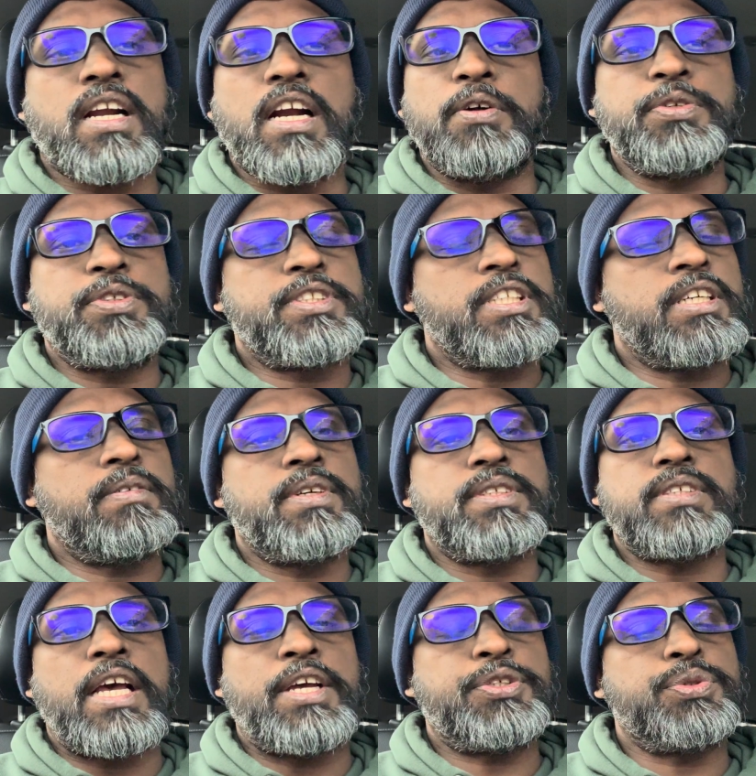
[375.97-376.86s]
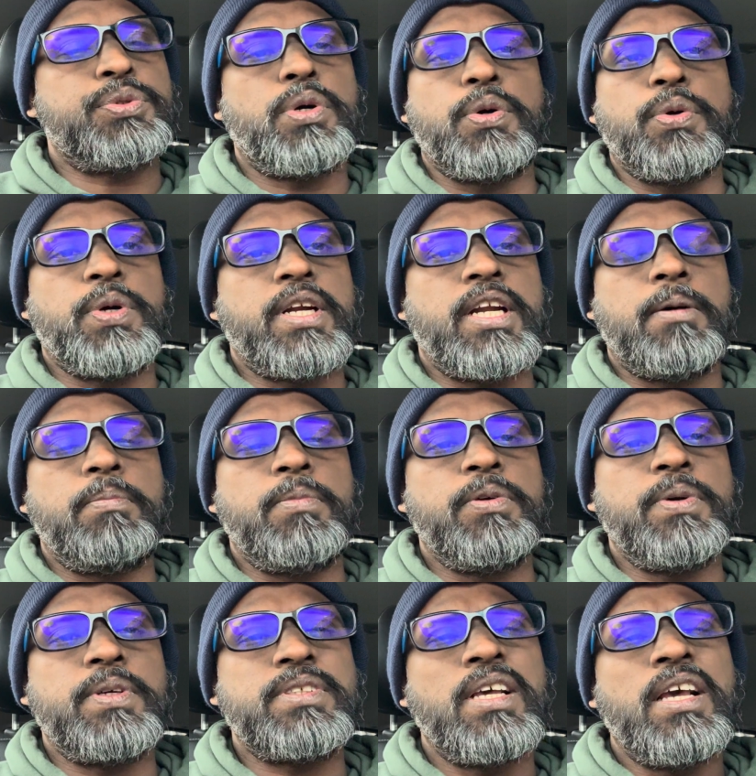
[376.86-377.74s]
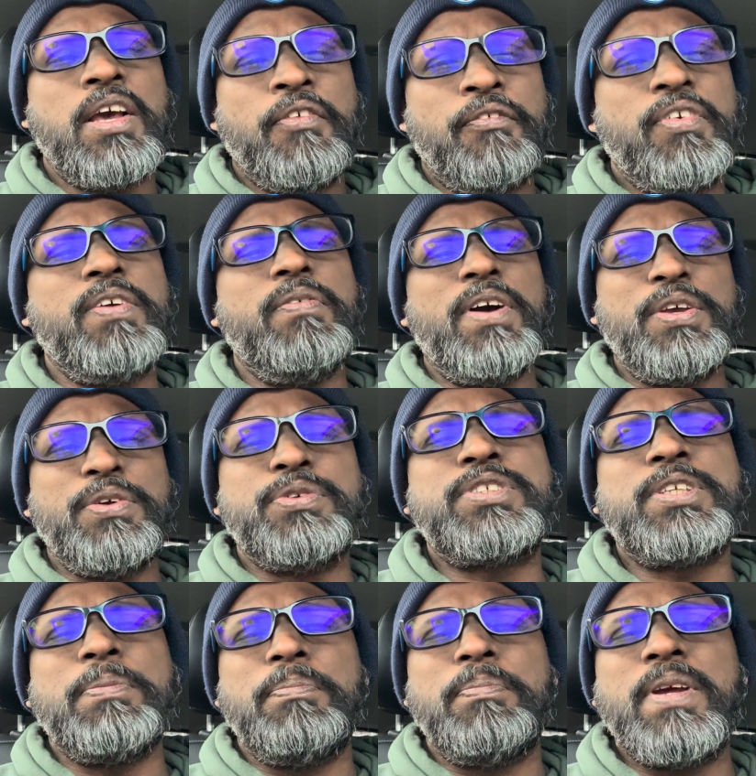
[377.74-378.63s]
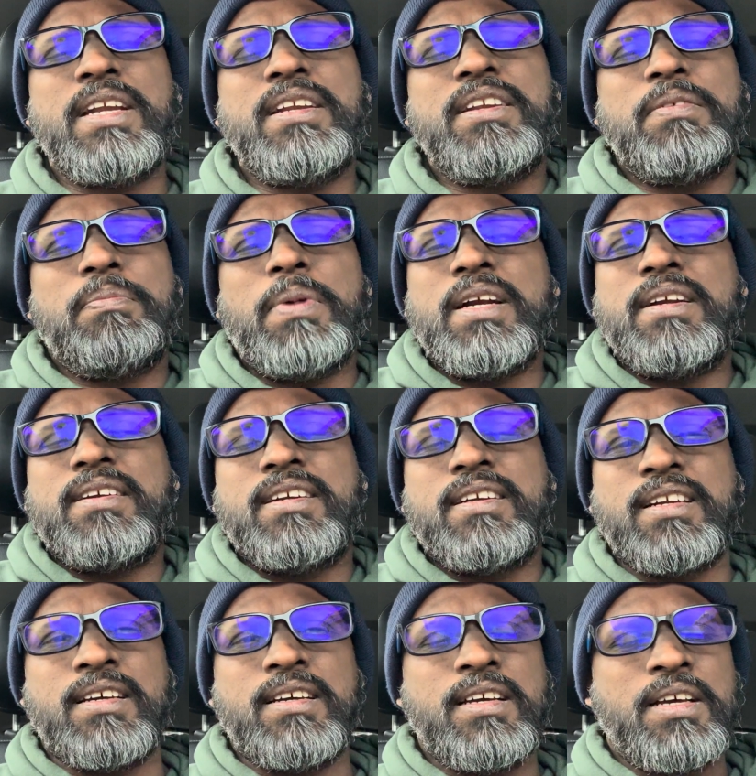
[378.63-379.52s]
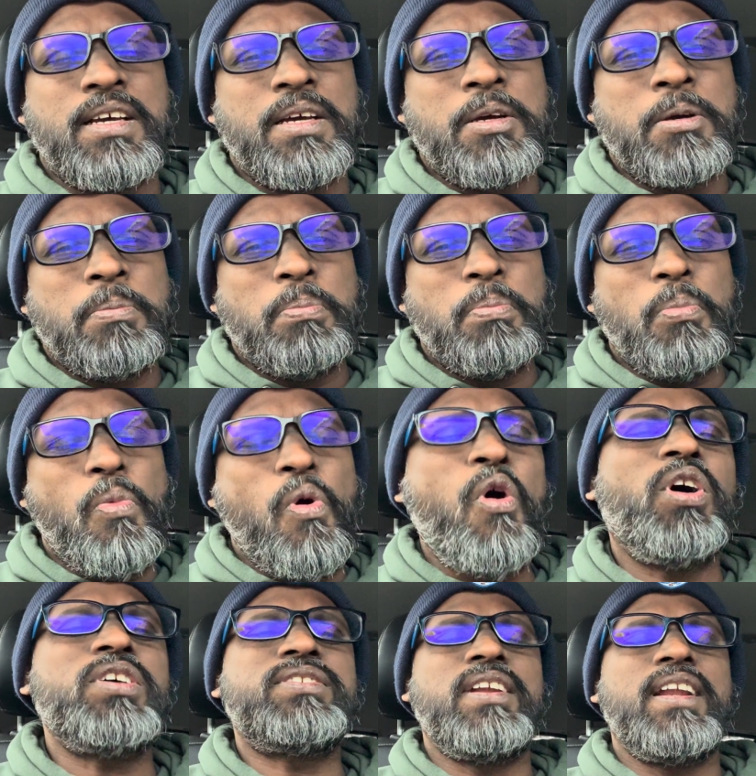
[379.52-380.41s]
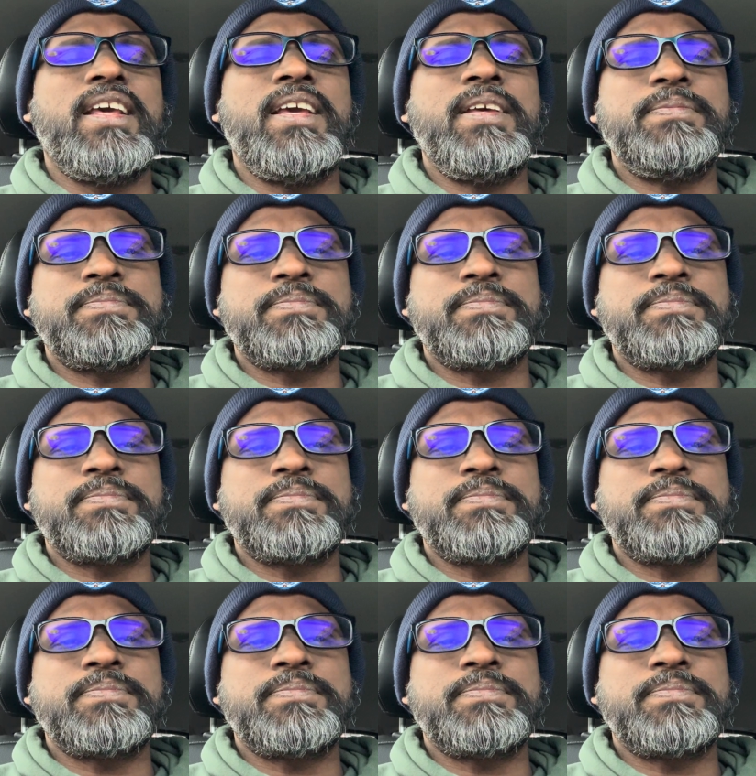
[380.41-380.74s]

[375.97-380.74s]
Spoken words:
Azure or AWS. We were using Bit, but mostly we were